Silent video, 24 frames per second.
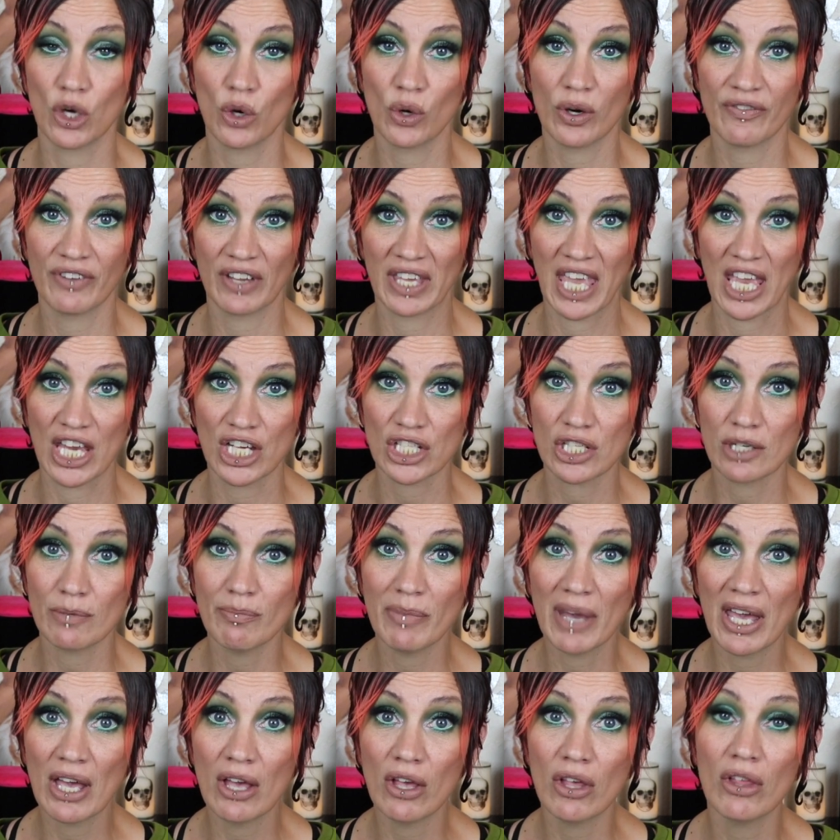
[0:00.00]

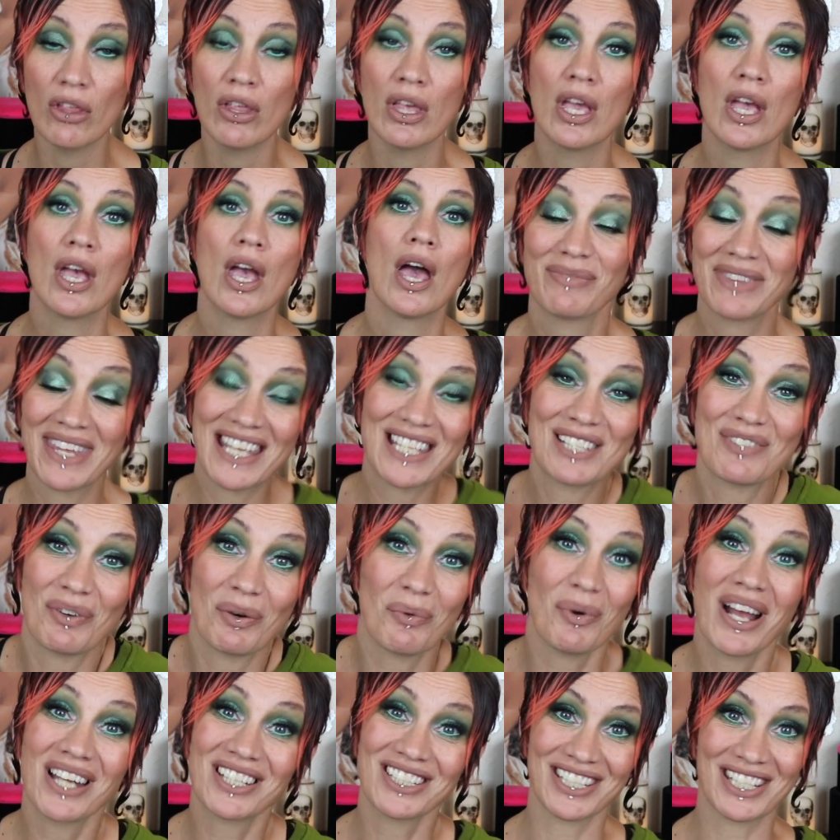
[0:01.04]
notification bell. Thanks
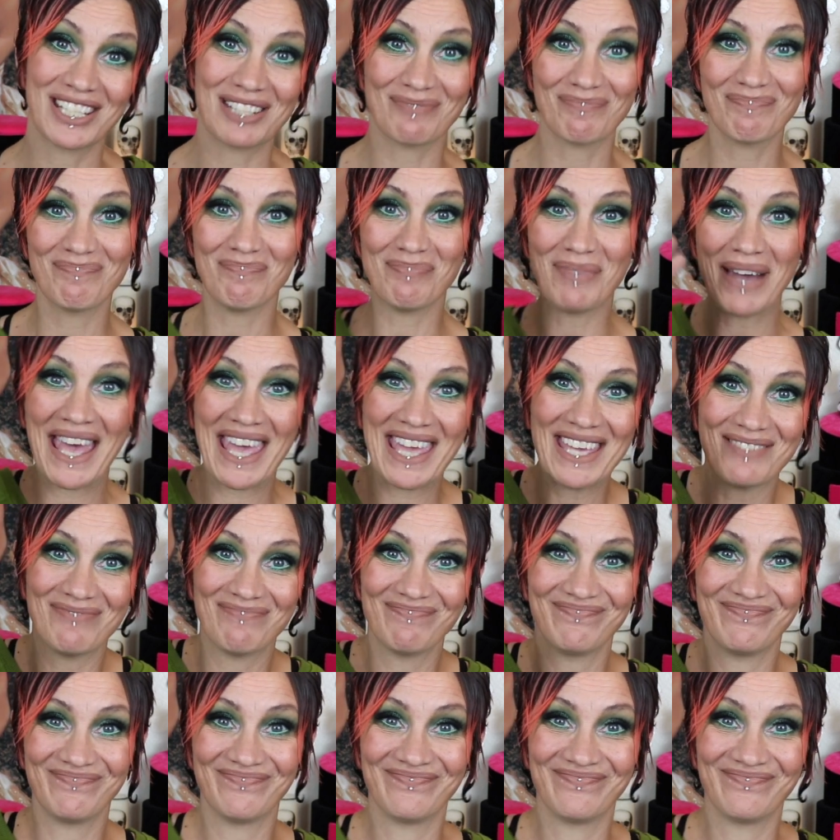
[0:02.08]
for watching. Bye.